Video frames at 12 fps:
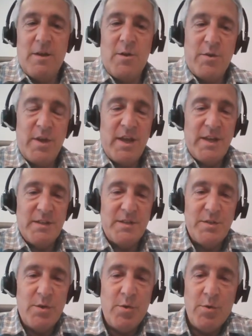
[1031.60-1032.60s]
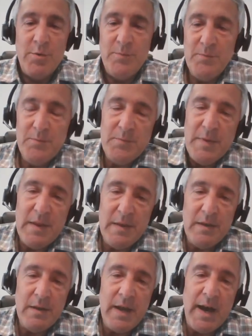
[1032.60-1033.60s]
Okay, so
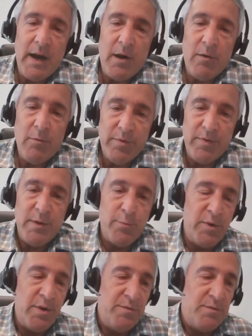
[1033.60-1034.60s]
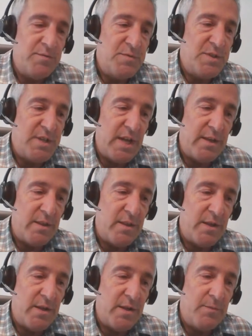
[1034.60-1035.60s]
now that we've set
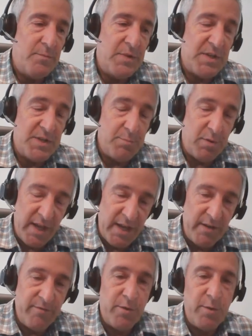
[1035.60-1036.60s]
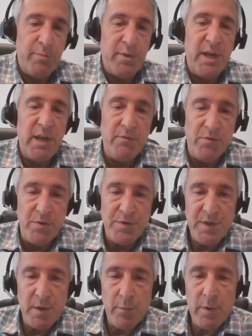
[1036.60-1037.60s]
the display for the
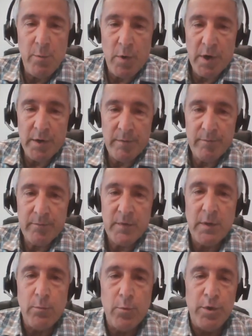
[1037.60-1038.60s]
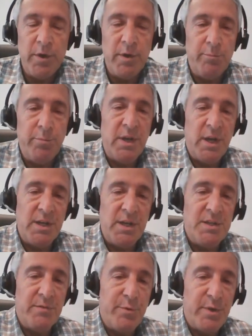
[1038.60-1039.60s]
behaviors that we want, wouldn't it be
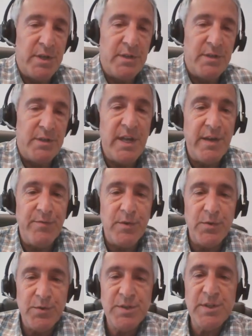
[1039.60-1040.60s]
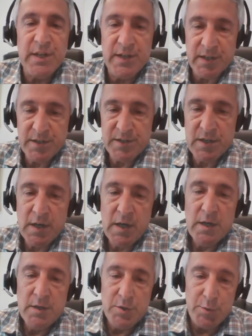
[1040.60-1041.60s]
nice if we can save those settings
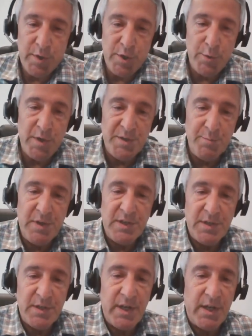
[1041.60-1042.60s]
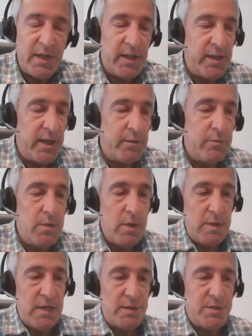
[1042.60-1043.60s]
to a USB stick and then
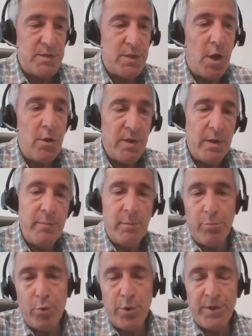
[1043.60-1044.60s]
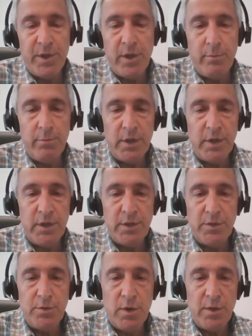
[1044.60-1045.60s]
install them, import them
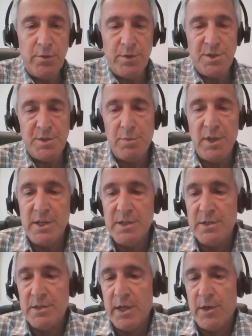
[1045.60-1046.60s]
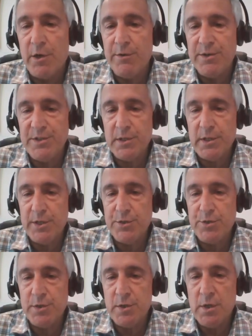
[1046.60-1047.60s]
into other displays in our
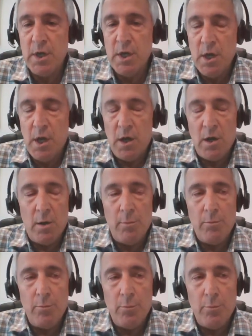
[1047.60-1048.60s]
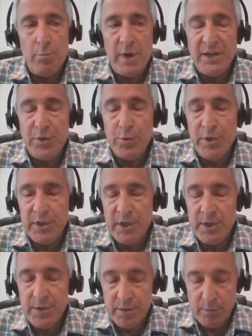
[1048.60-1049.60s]
installation? By doing
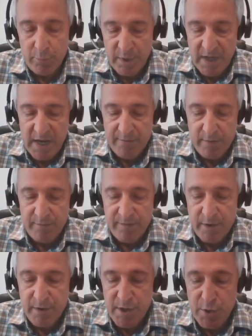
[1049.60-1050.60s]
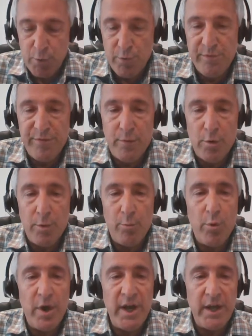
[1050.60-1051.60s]
this, we have a very uniform
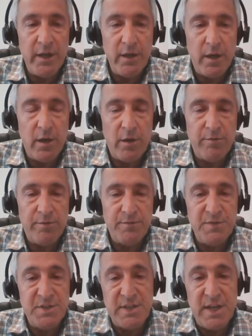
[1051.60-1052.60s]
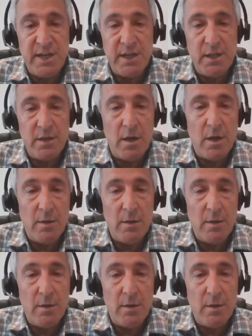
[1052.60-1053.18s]
way of setting